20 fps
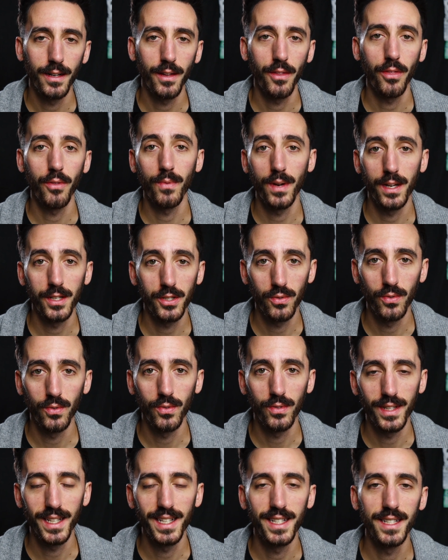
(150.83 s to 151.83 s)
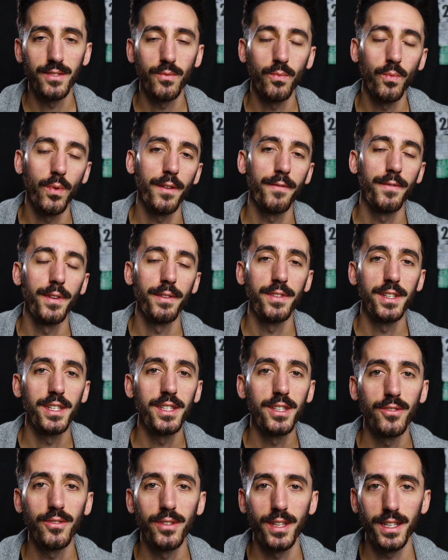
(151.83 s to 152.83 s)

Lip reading: threshold is 152.